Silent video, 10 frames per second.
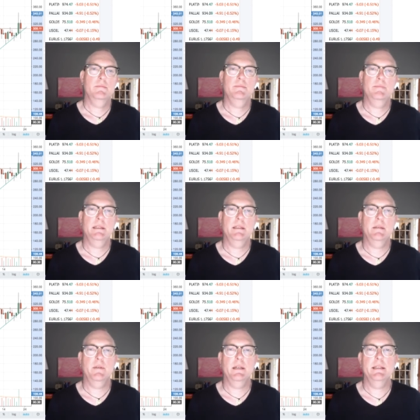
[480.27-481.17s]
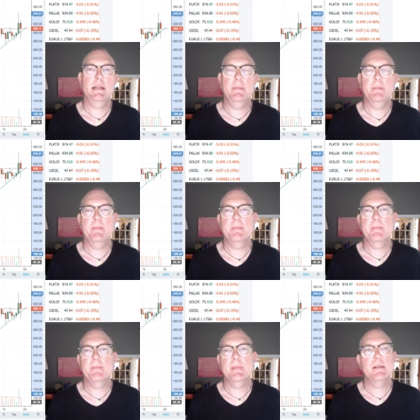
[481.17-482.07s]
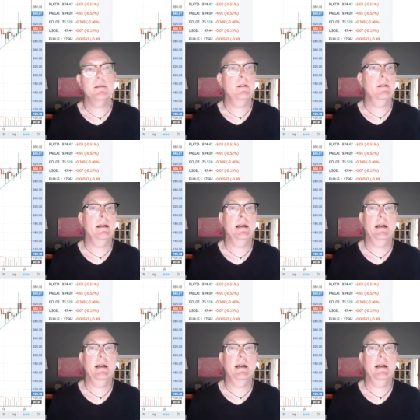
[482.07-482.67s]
But still pretty steep. So